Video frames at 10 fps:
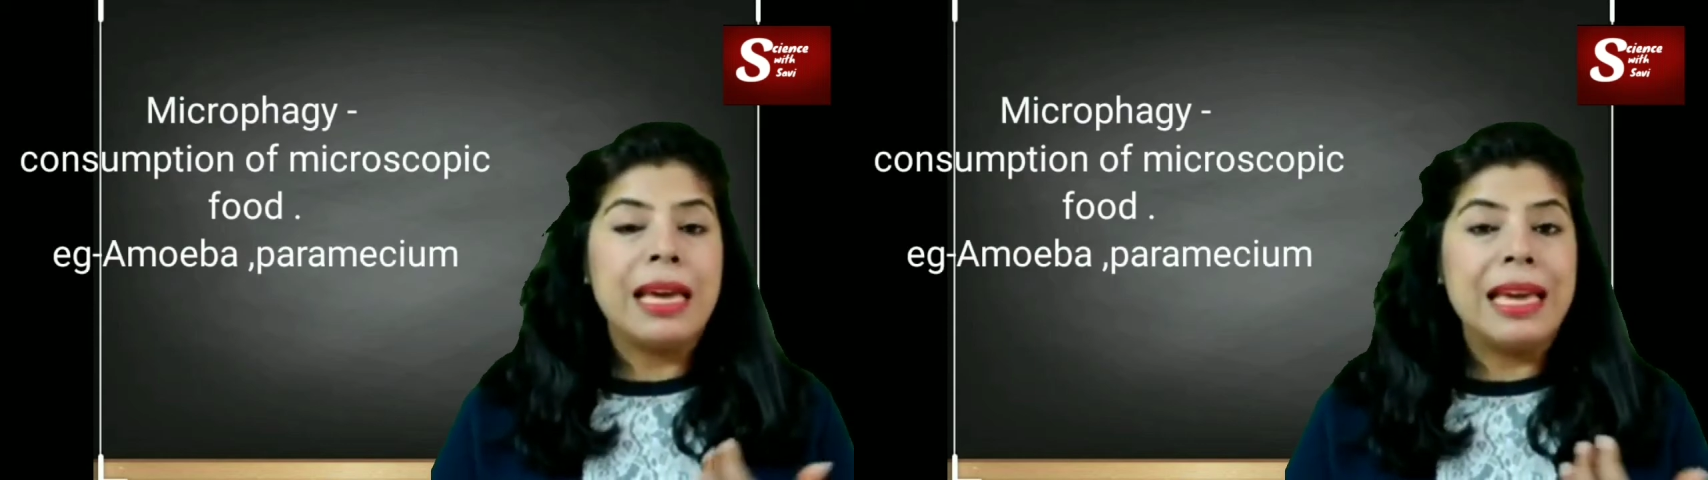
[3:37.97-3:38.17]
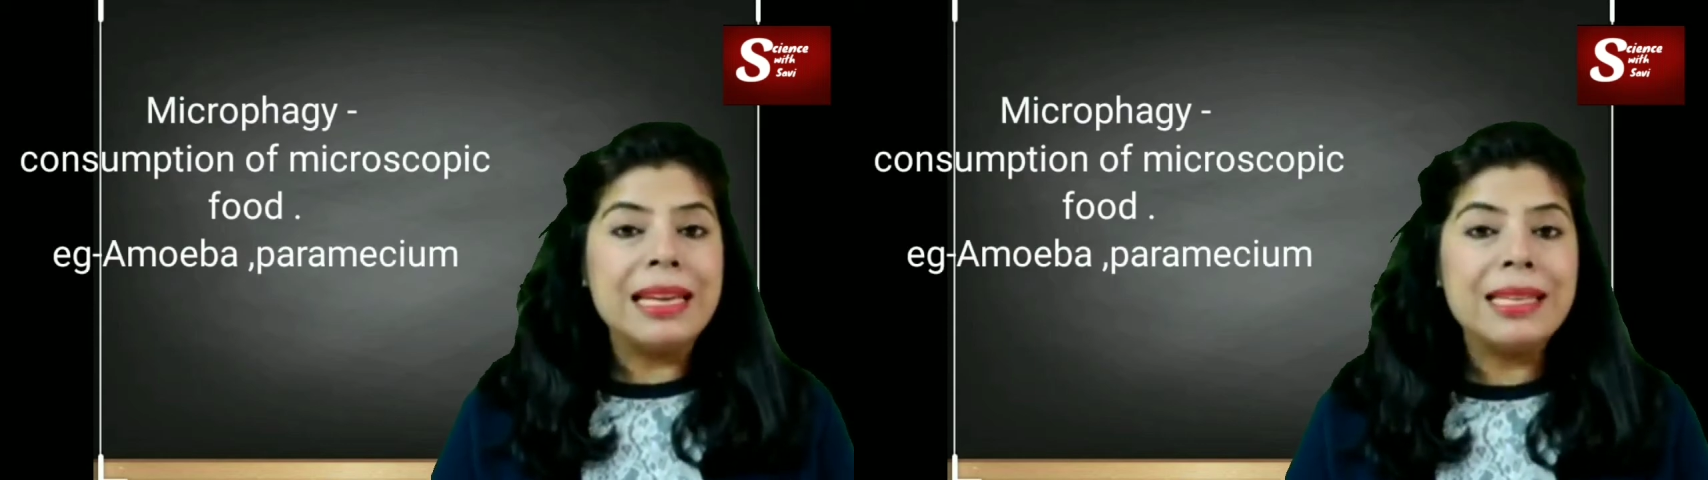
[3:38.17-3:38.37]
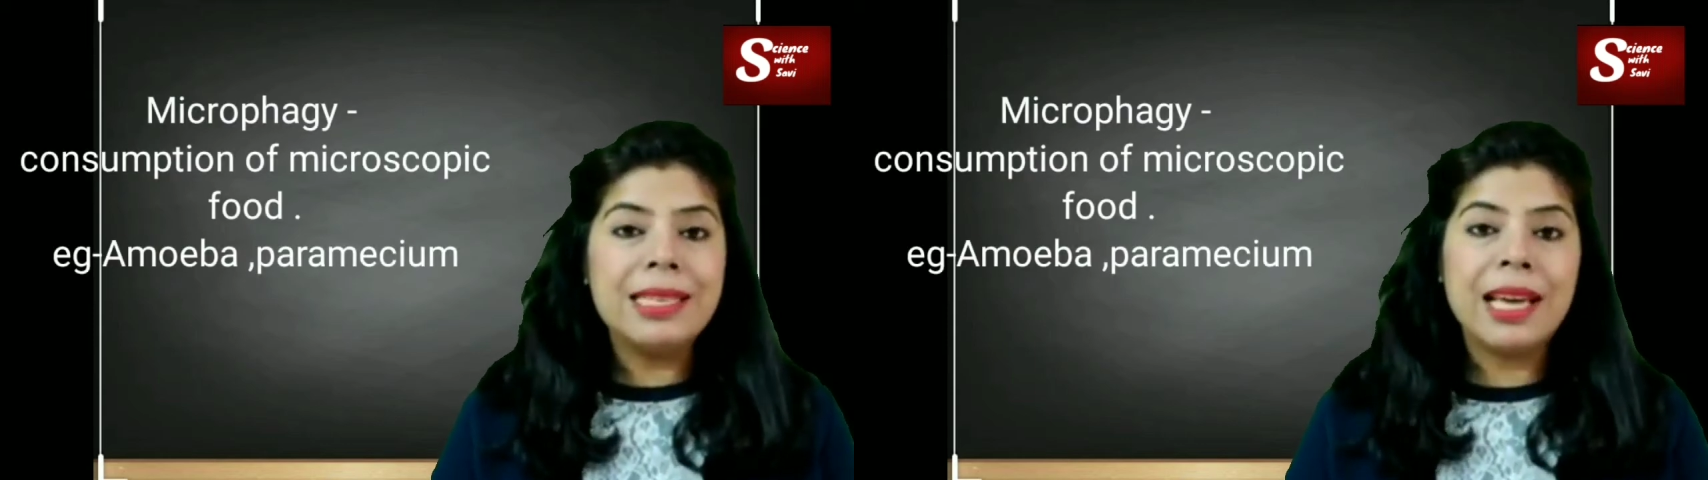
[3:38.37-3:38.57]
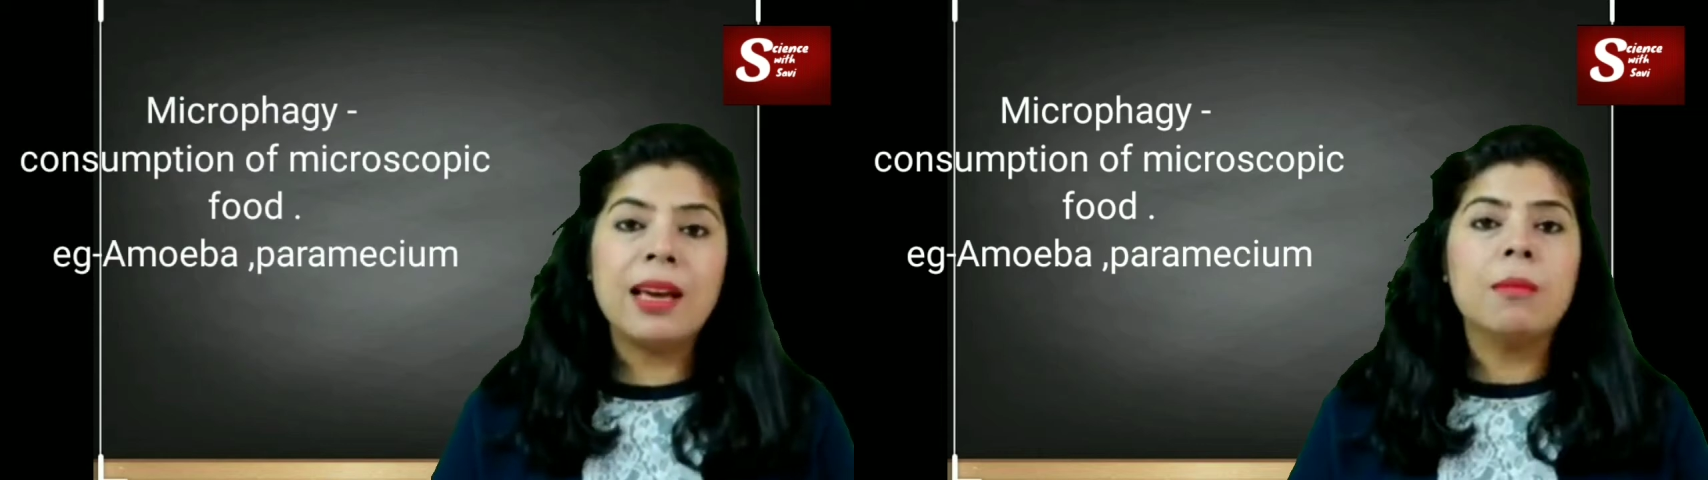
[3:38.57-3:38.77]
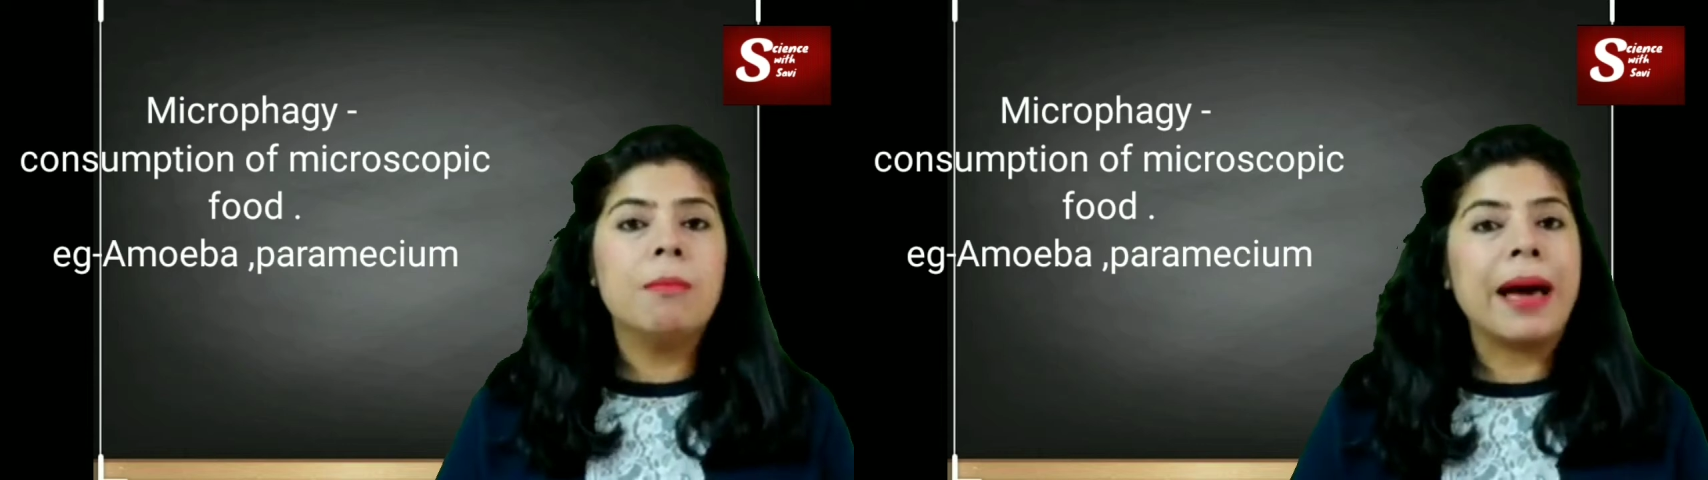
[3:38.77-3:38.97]

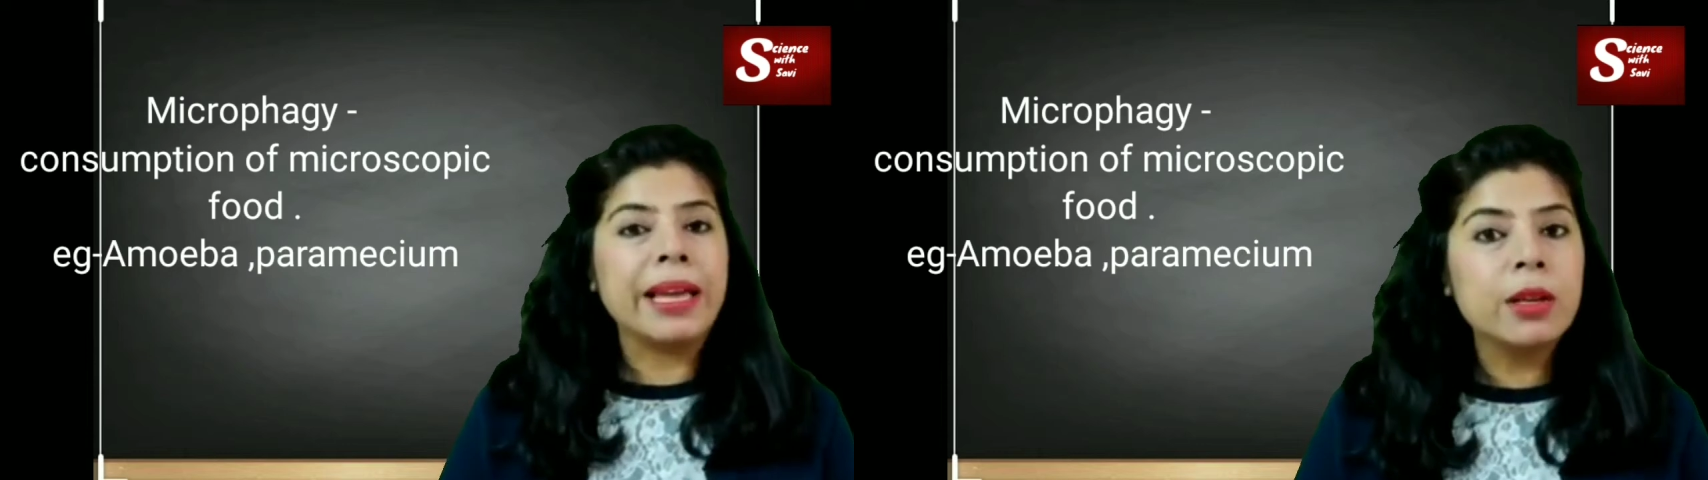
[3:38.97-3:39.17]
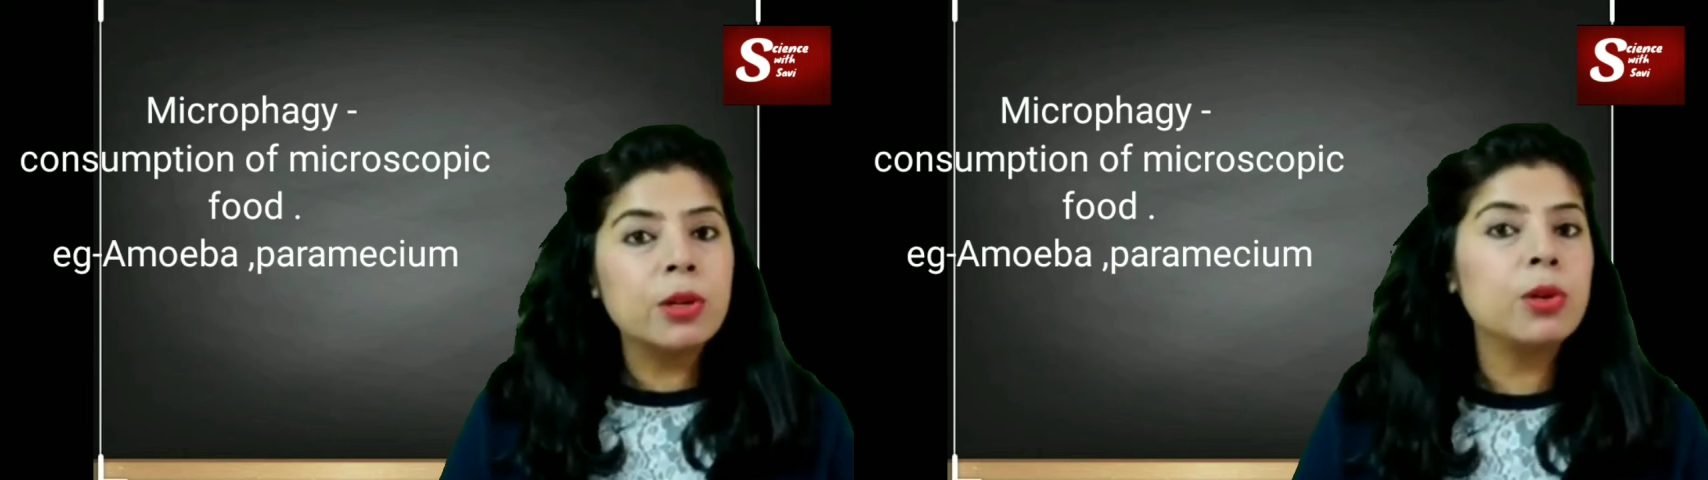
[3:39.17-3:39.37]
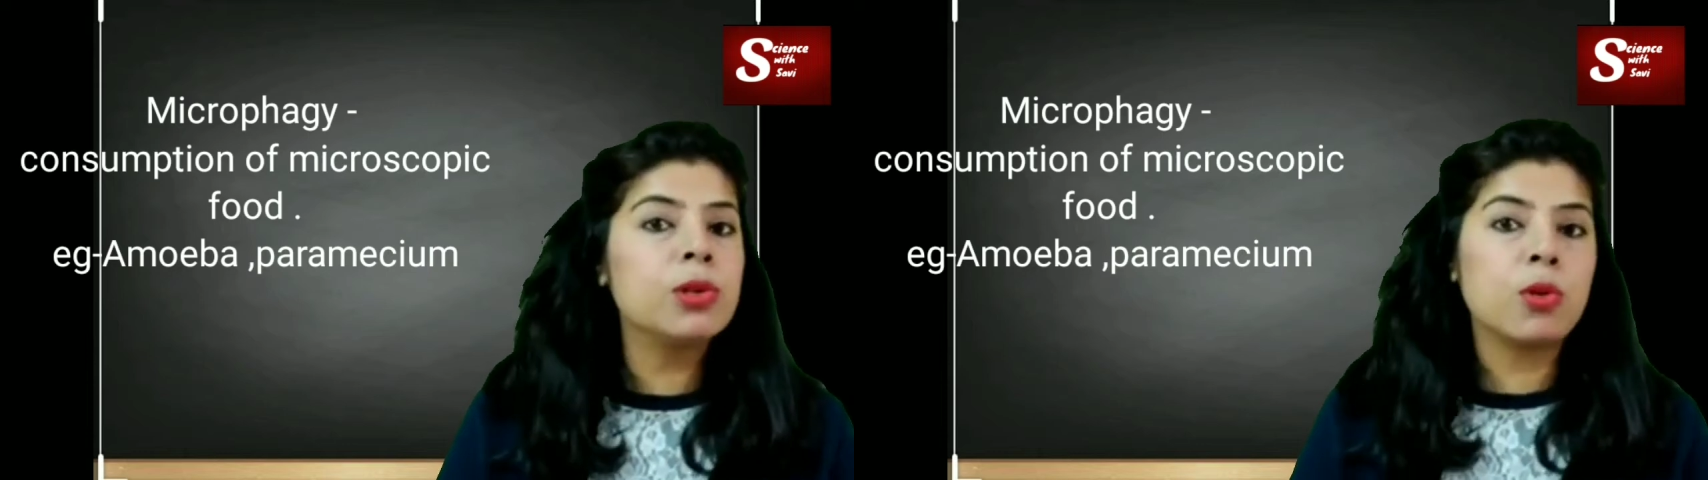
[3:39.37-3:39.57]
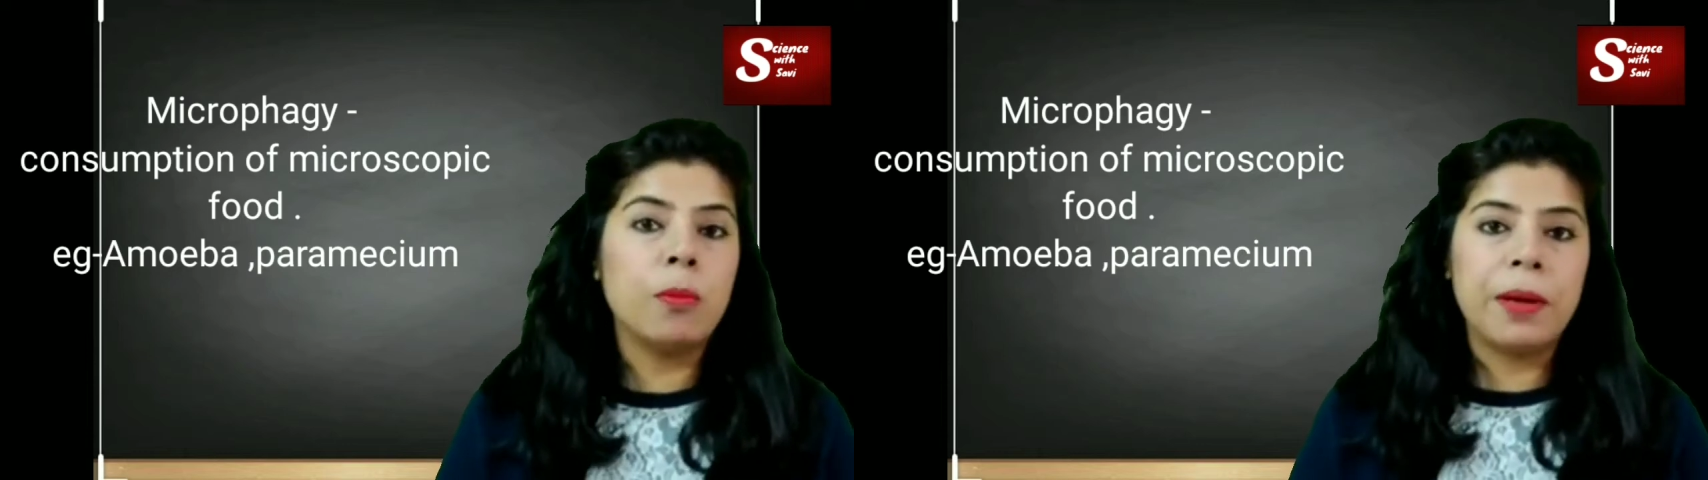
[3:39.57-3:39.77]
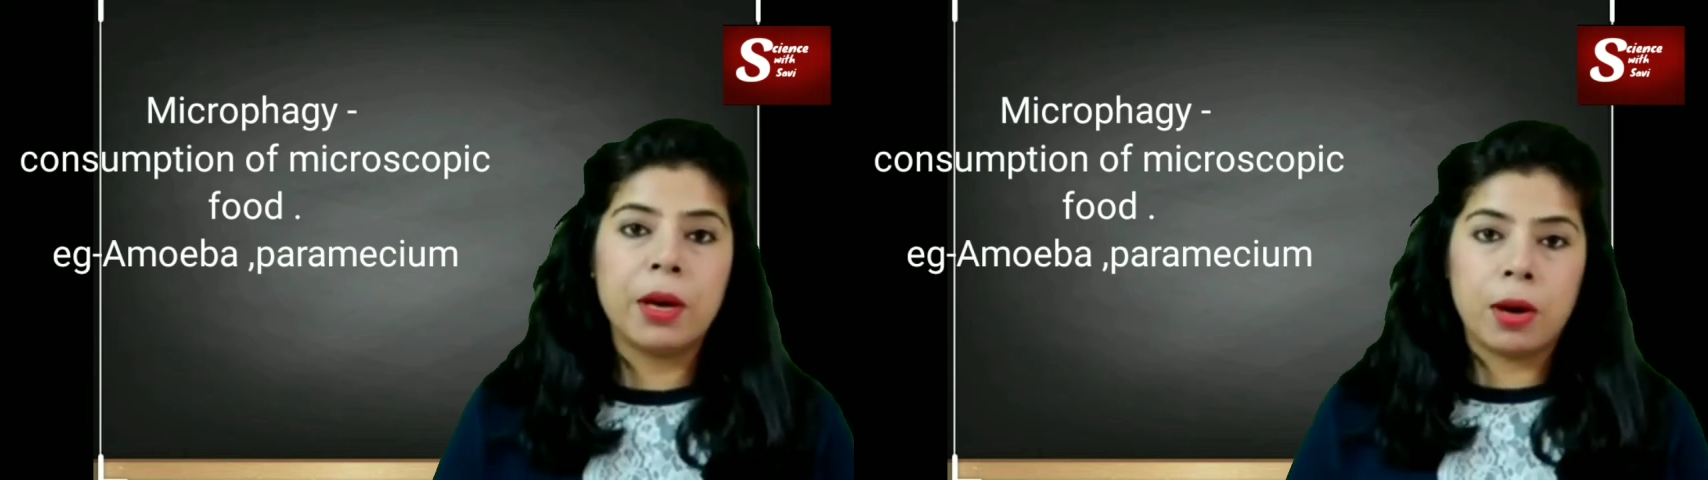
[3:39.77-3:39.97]
intake
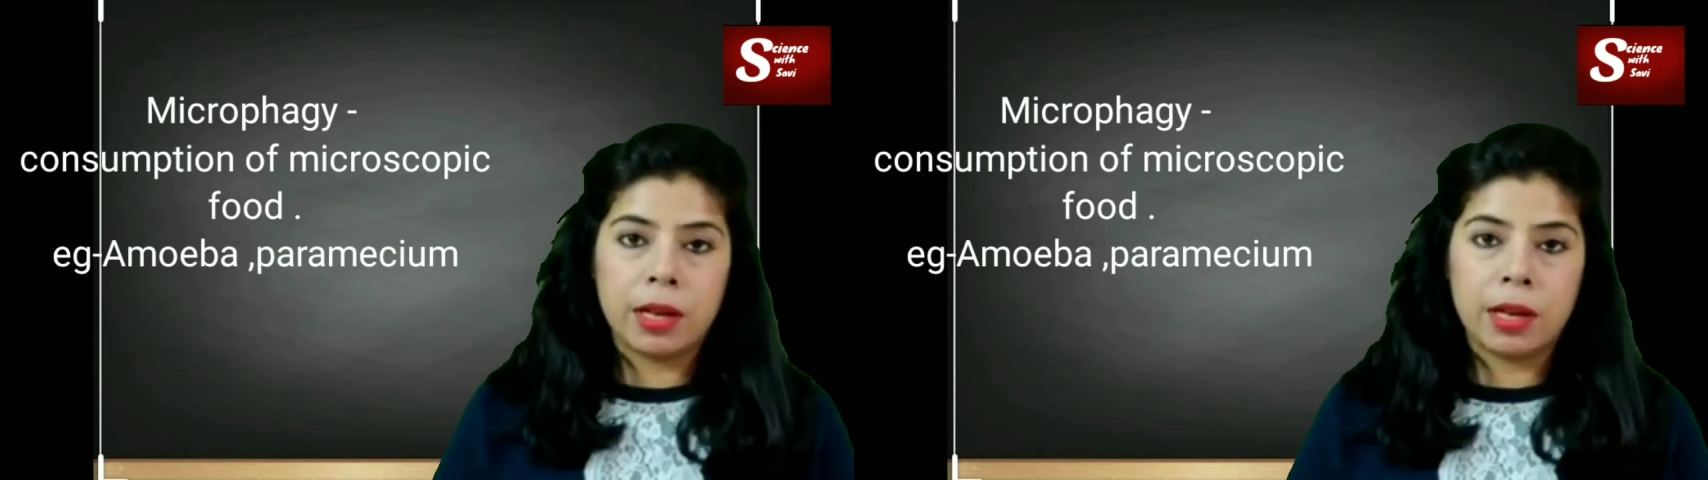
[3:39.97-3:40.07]
microscopic